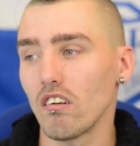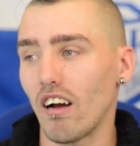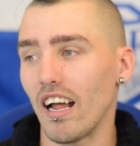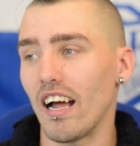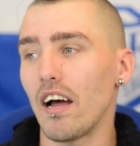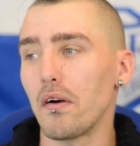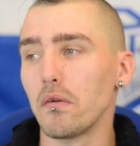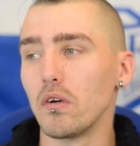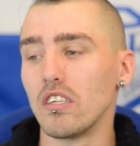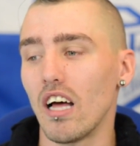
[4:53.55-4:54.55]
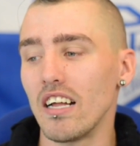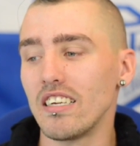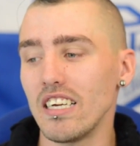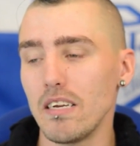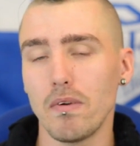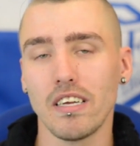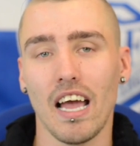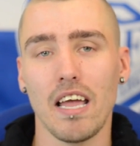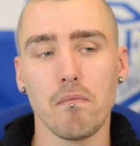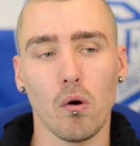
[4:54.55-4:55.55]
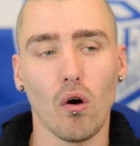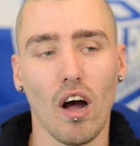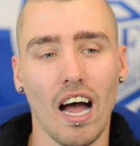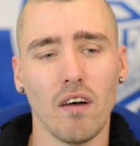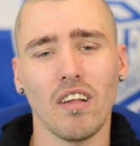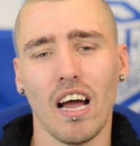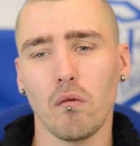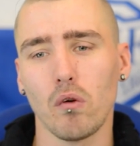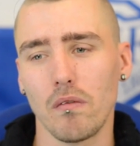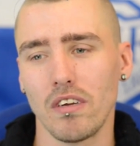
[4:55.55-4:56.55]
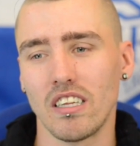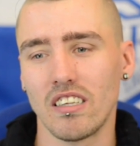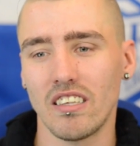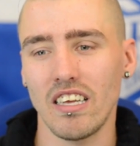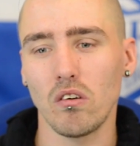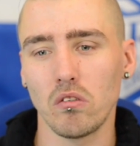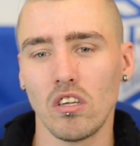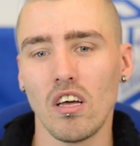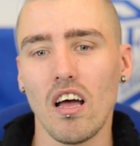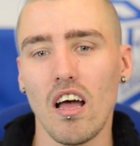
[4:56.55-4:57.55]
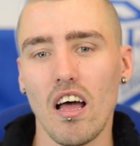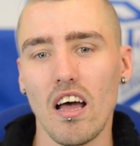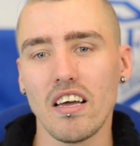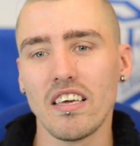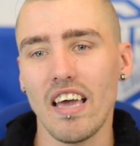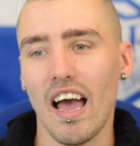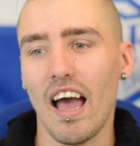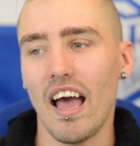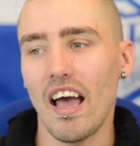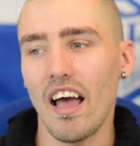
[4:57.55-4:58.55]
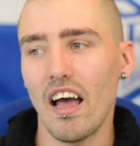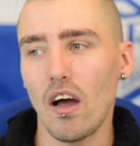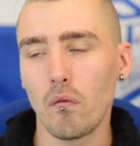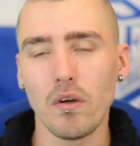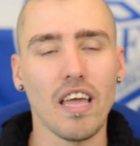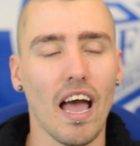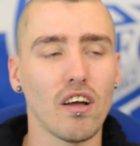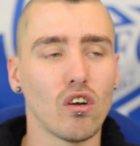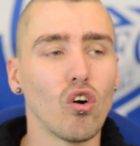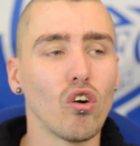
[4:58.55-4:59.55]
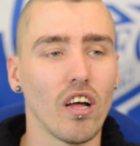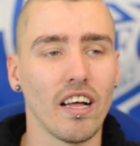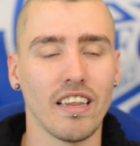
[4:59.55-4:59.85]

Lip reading: Granted, I know it was a cheaper game, but how nice would it be to see us get good